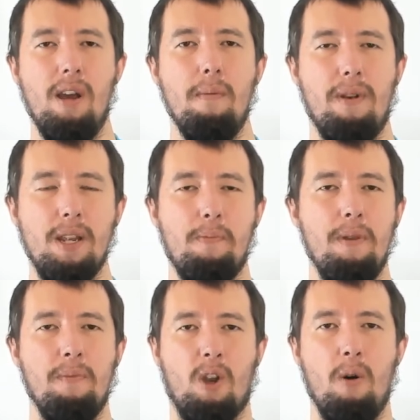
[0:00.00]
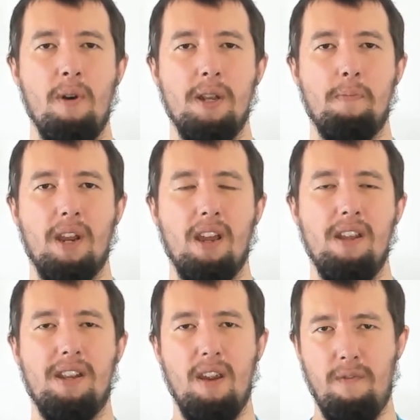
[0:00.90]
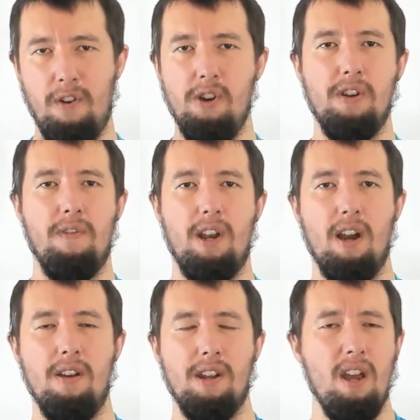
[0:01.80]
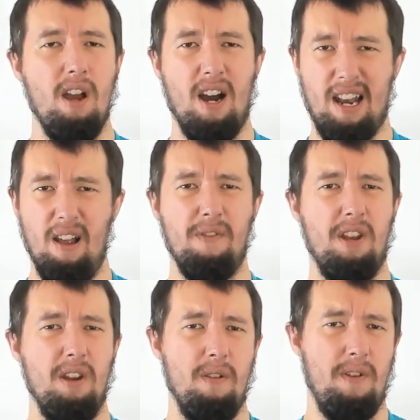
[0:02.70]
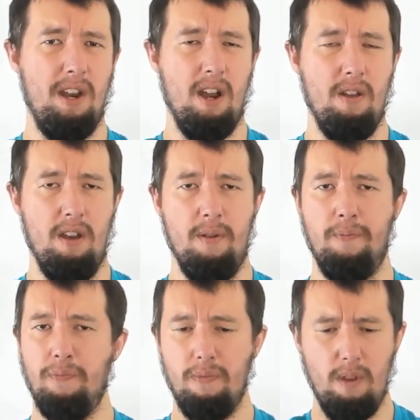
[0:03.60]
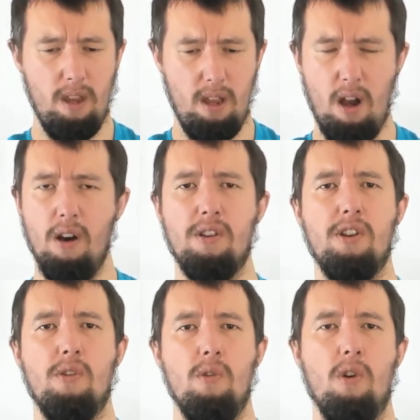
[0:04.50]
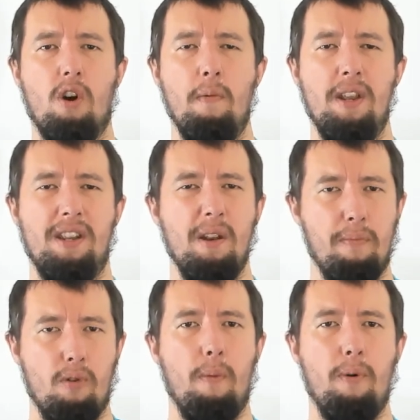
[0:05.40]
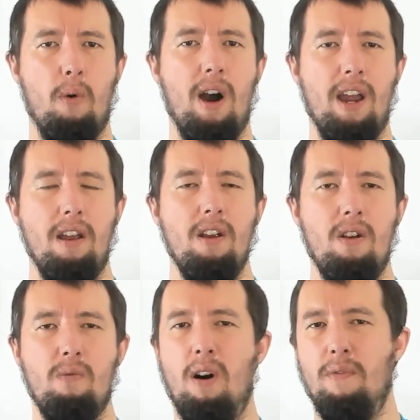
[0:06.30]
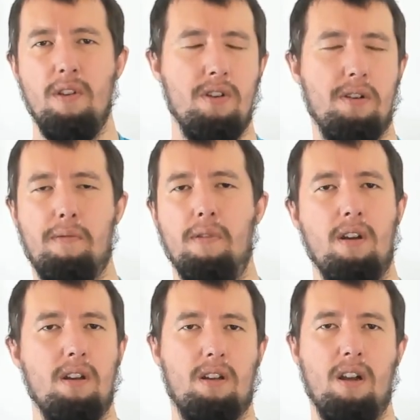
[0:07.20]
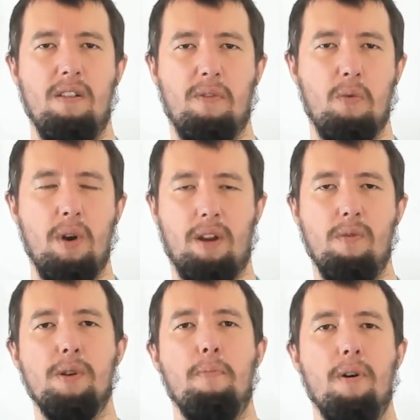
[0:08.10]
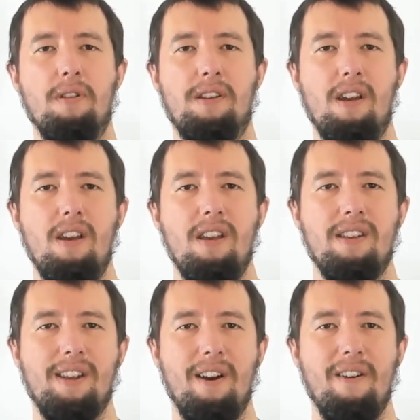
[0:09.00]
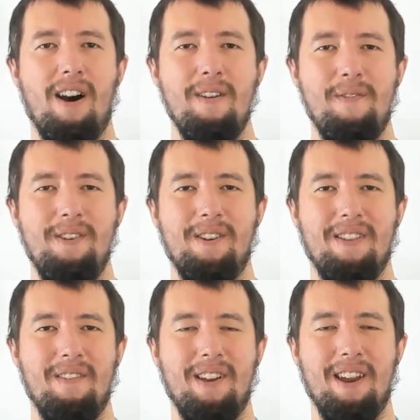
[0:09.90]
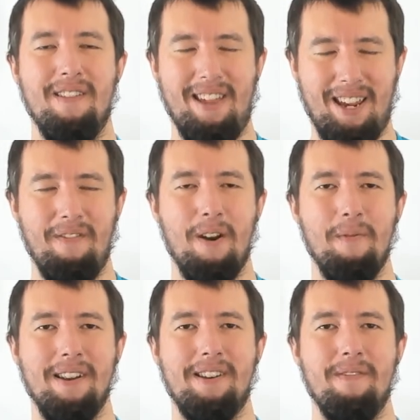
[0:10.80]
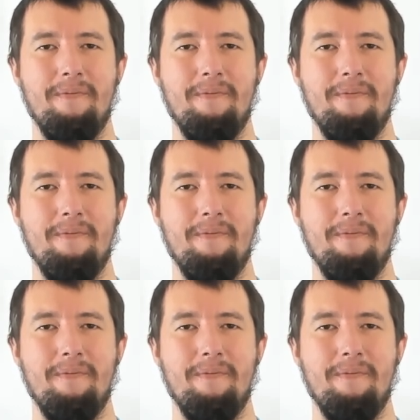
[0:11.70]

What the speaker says: please put them in the comments, because in future videos I'd love to do a video that answers all your comments in a proper way rather than just a kind of quick response. So I hope you enjoyed that video. Thank you very much.